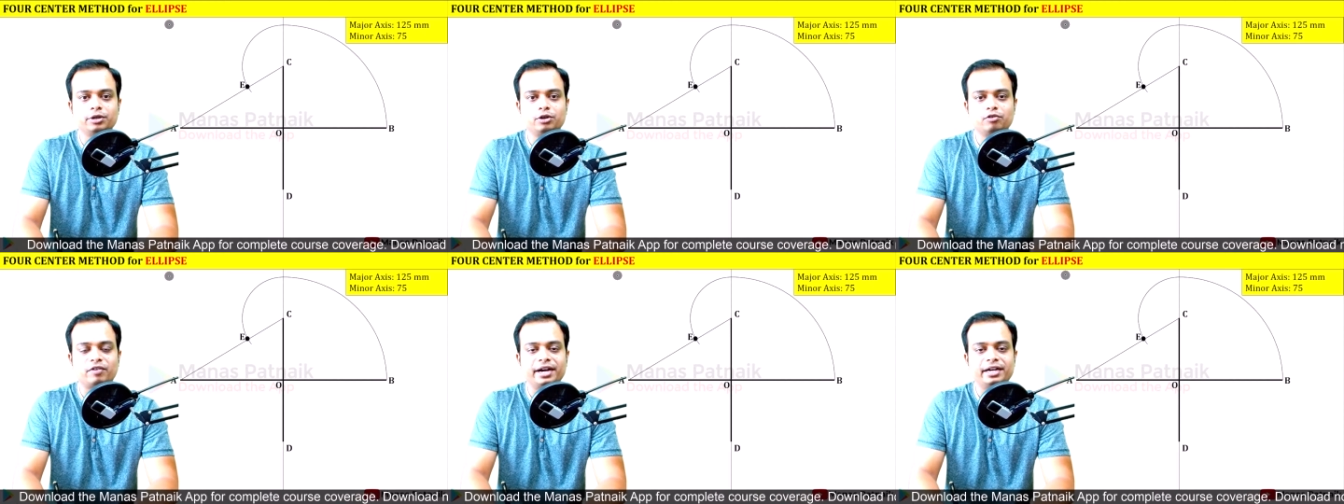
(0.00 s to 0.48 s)
need
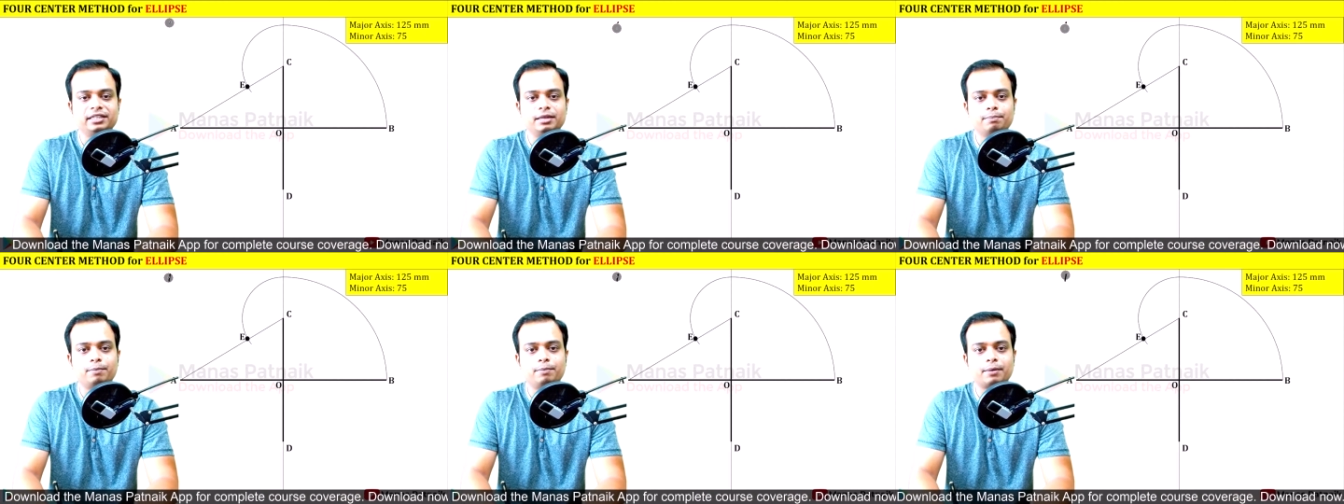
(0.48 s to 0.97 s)
to find
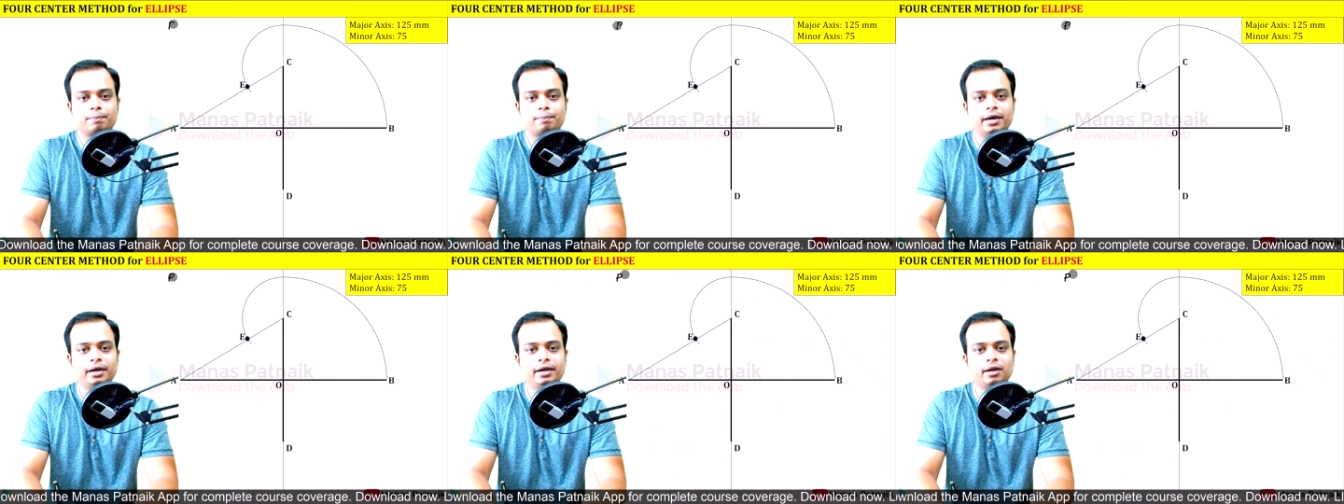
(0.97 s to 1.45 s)
the
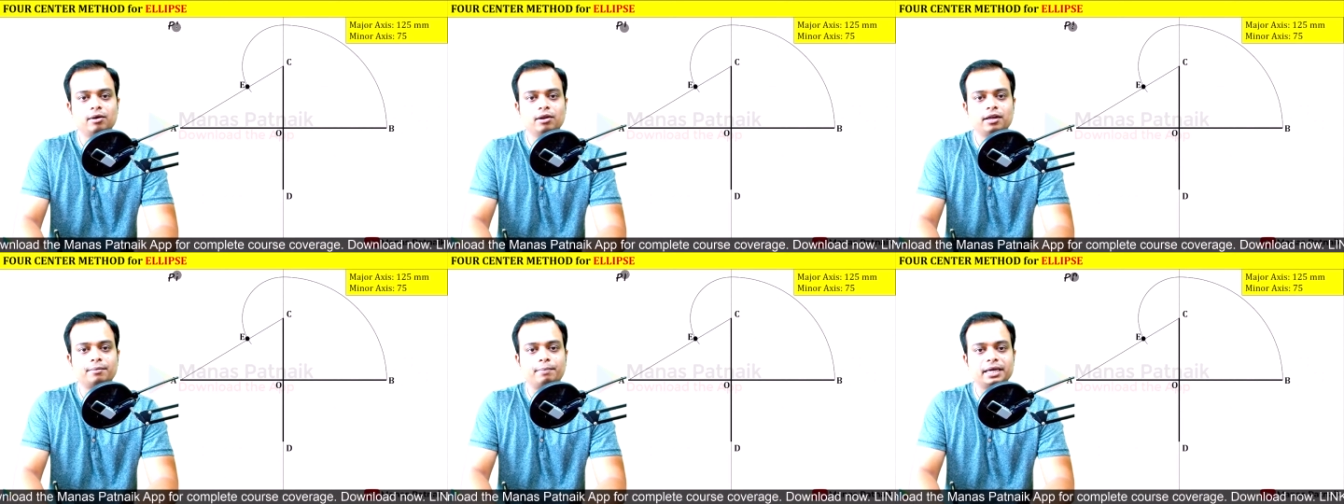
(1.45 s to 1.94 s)

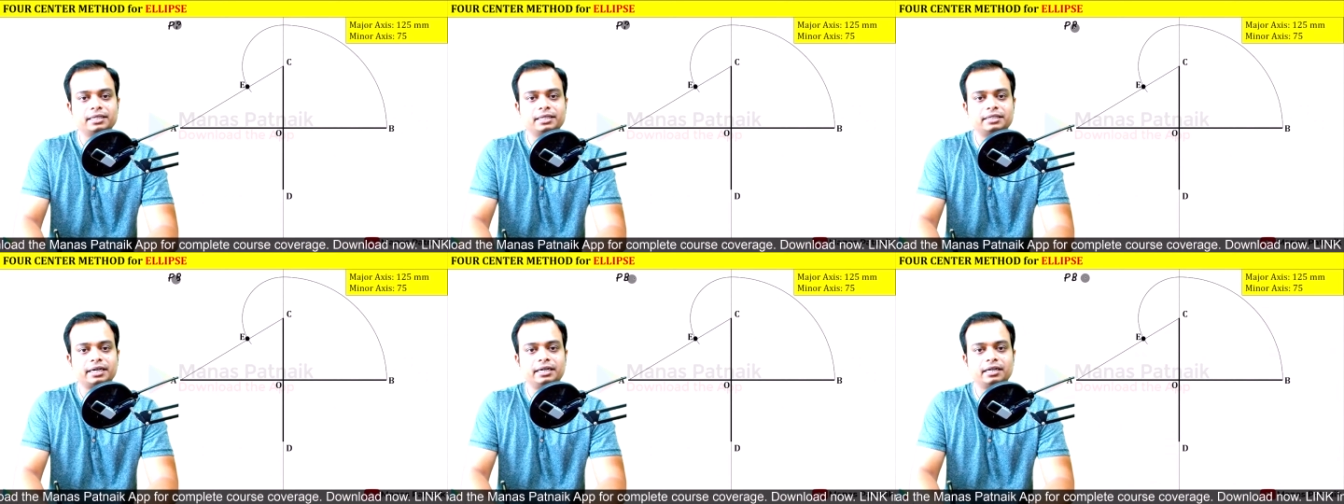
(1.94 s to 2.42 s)
perpendicular
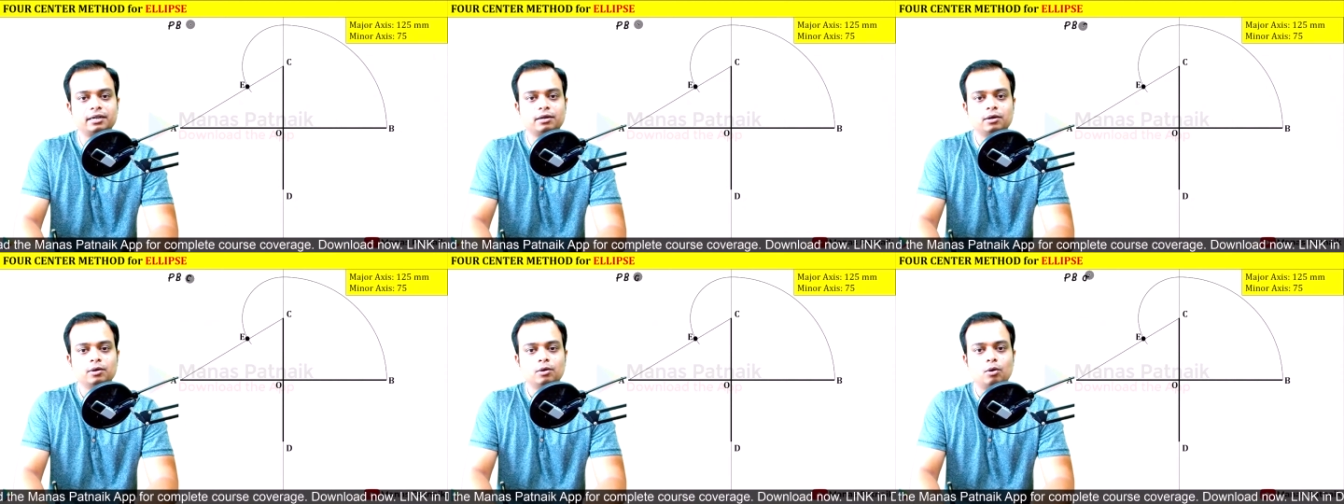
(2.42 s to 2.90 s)
bisector
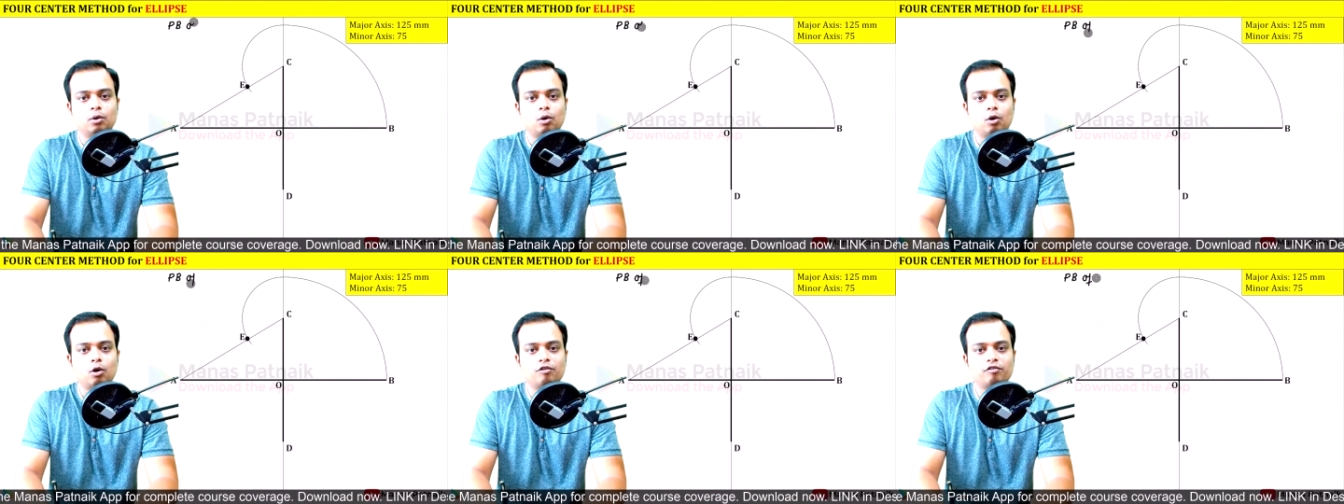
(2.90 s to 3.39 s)

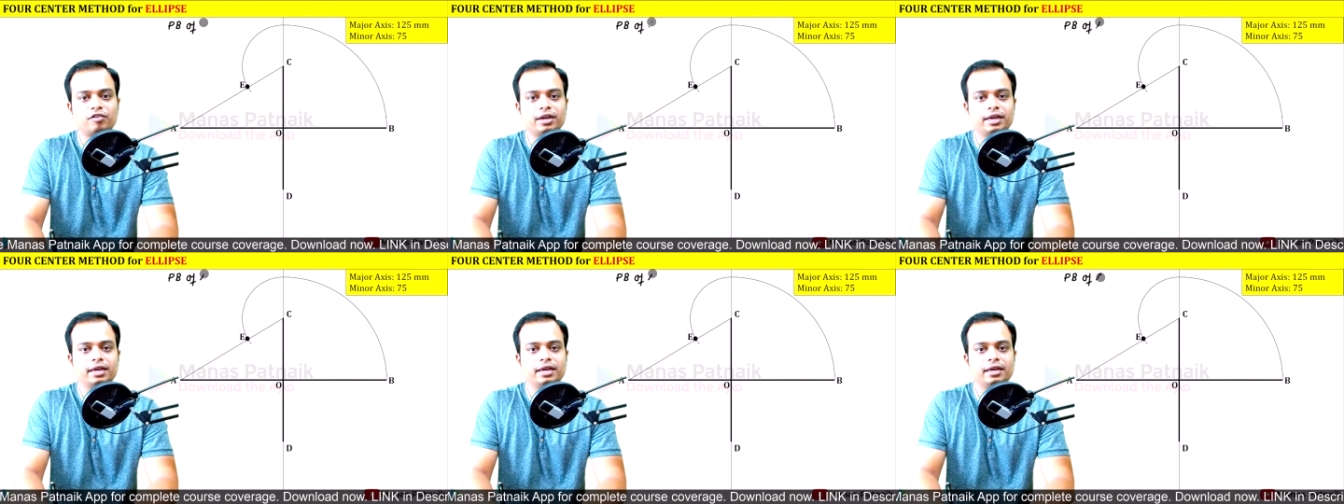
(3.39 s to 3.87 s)
of
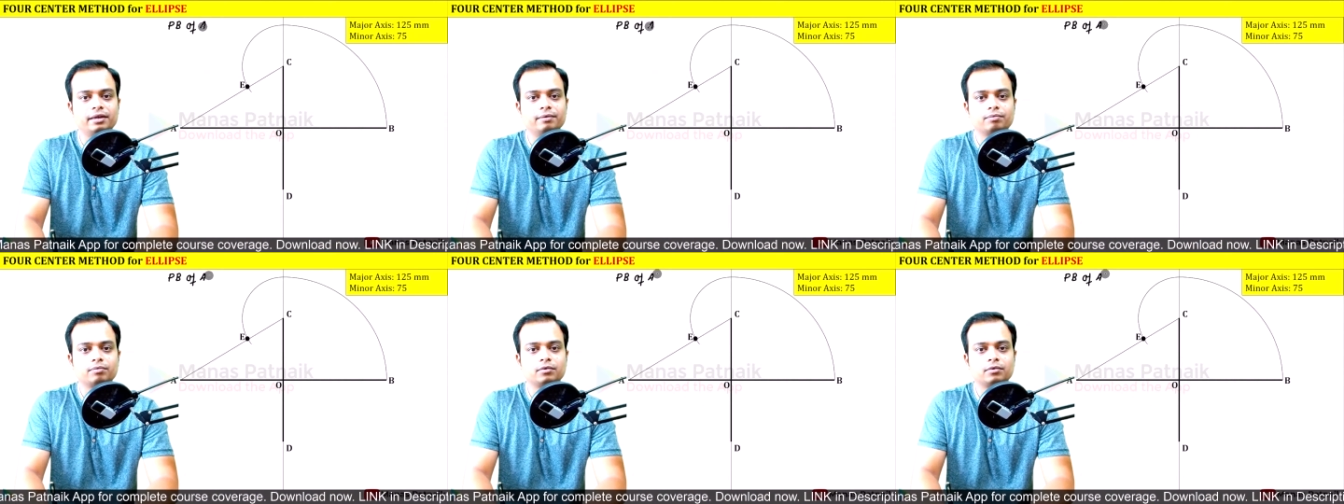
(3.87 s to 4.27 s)
AE.